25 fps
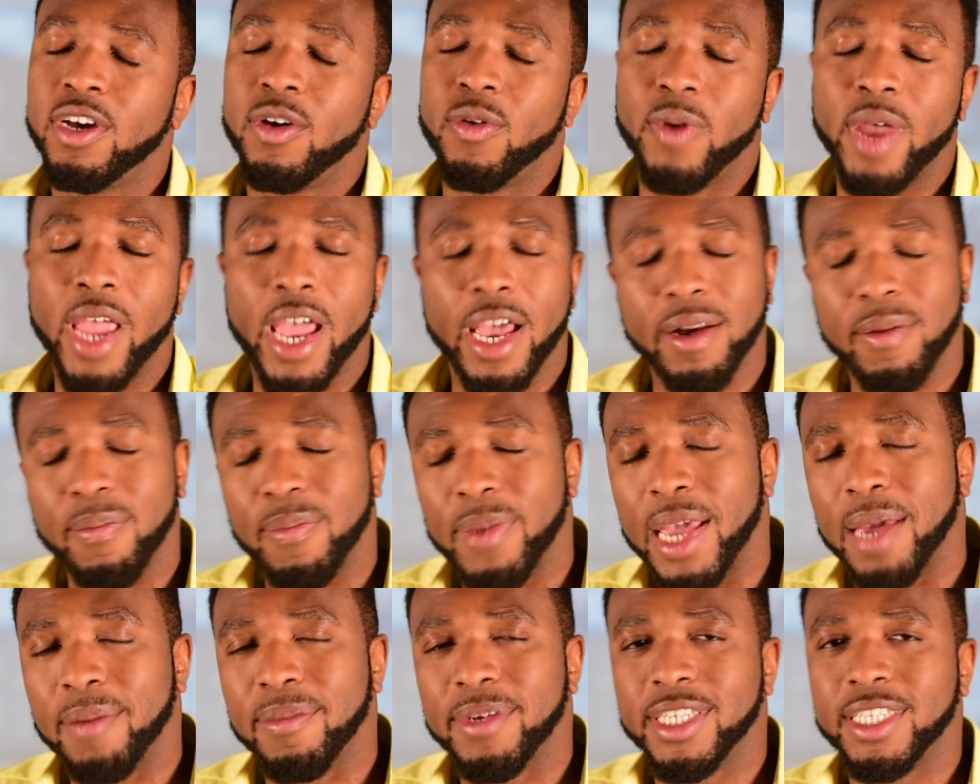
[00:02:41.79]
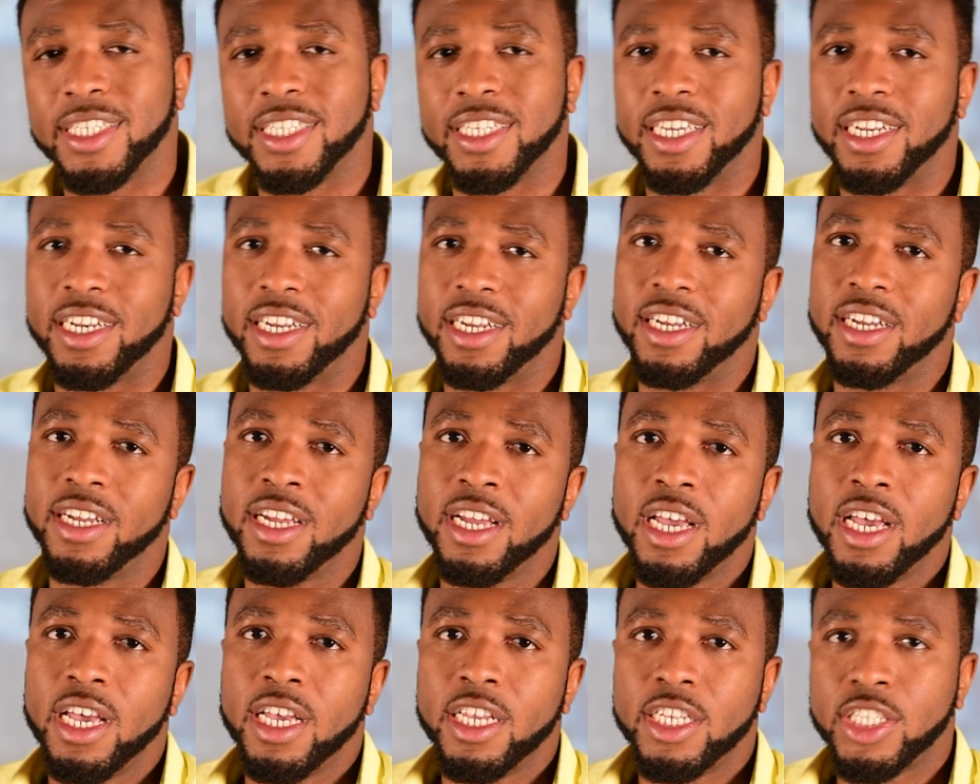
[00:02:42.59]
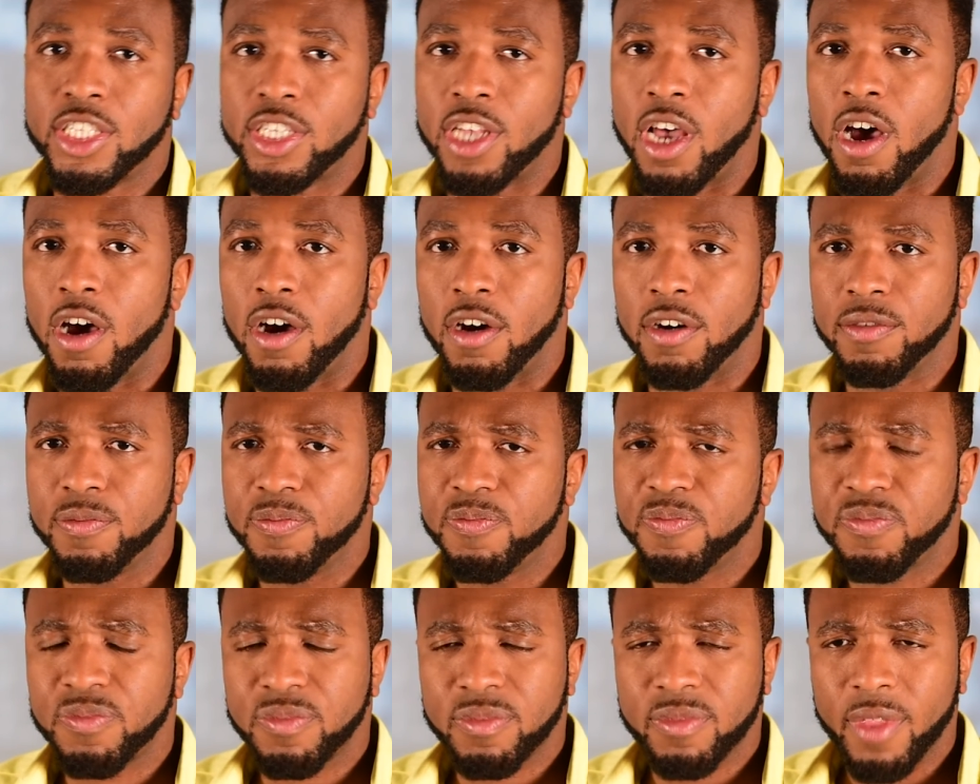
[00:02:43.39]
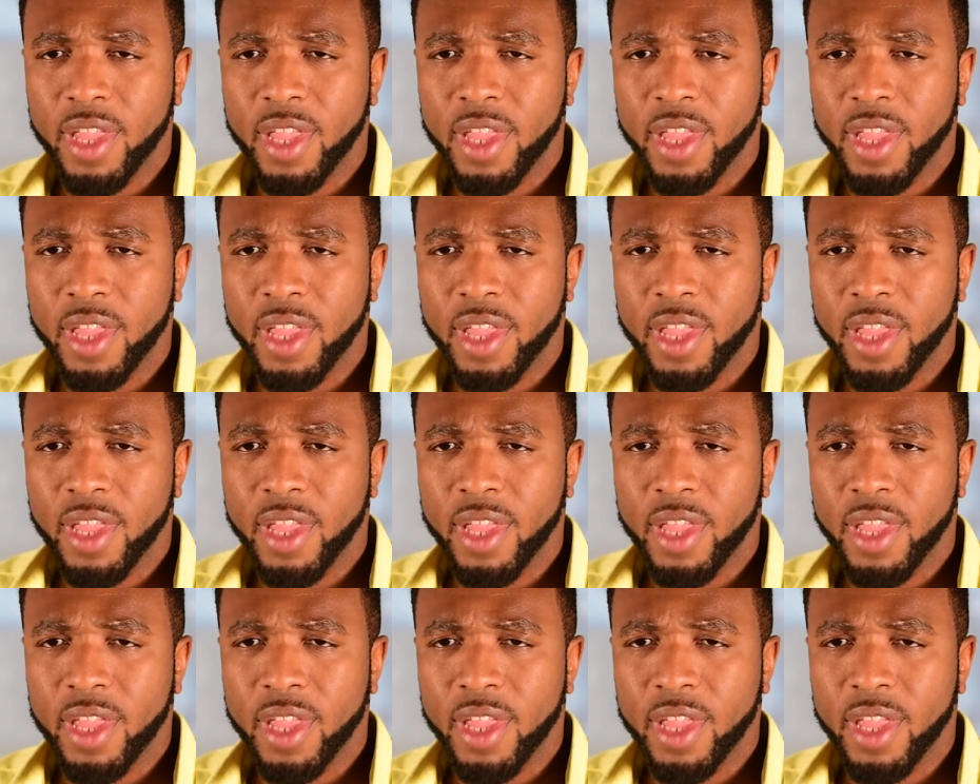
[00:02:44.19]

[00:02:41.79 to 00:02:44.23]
We had a babysitter. So